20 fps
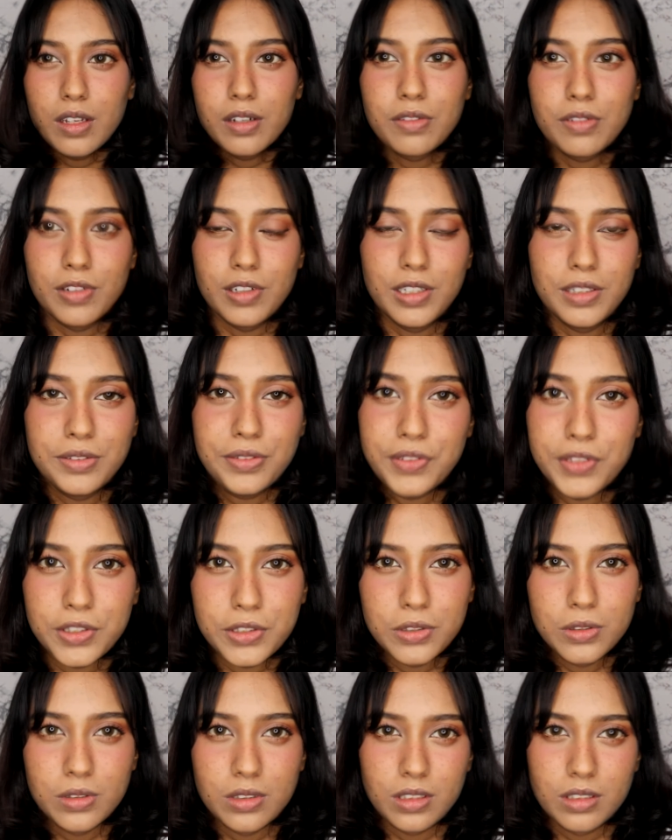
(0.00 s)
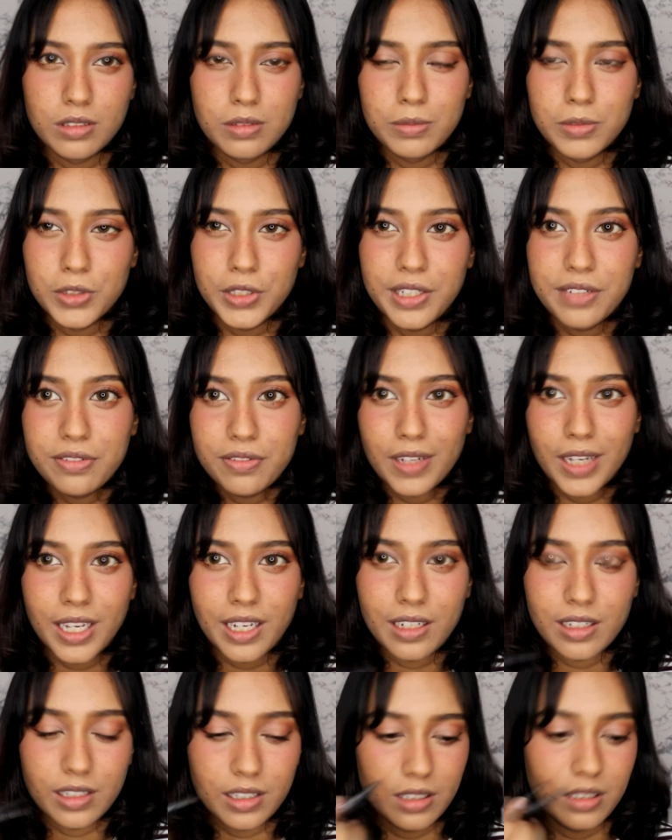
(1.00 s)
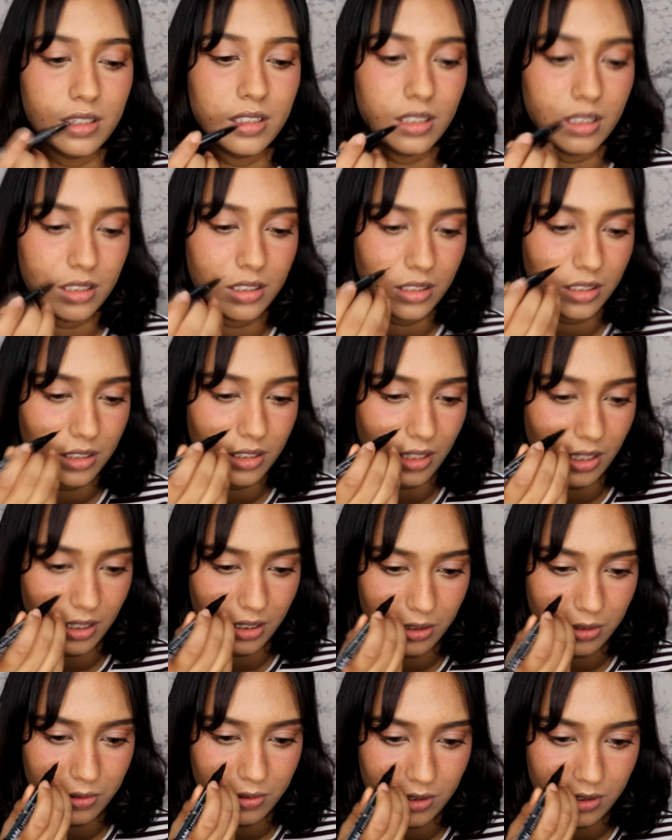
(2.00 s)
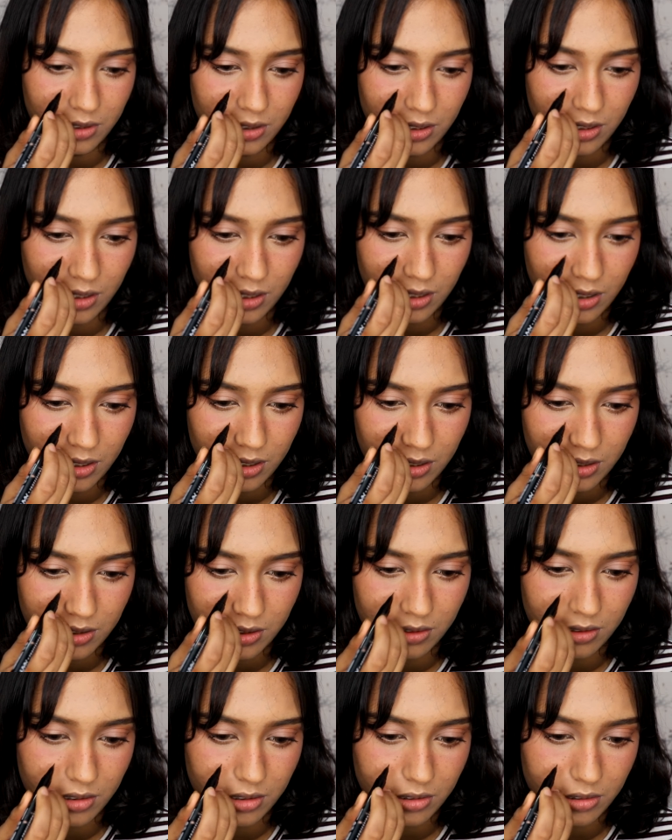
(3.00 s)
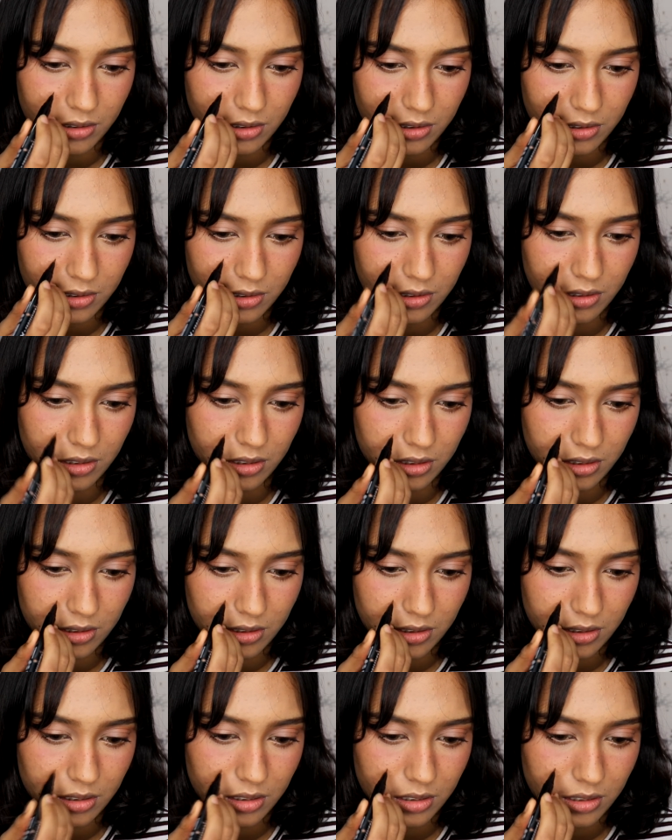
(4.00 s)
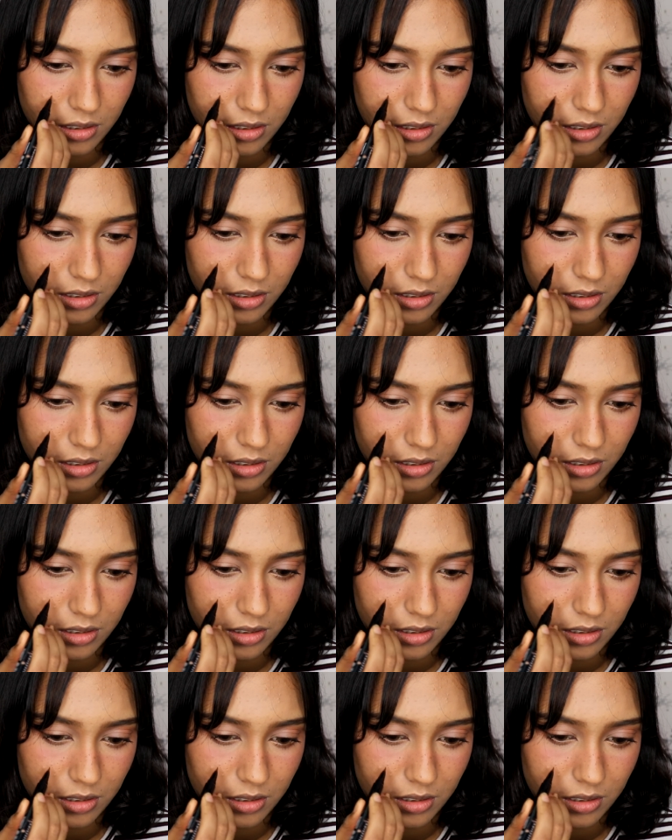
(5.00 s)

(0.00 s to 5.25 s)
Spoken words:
for a few, you know, more defined and dark ones. So I'm just going to dot it.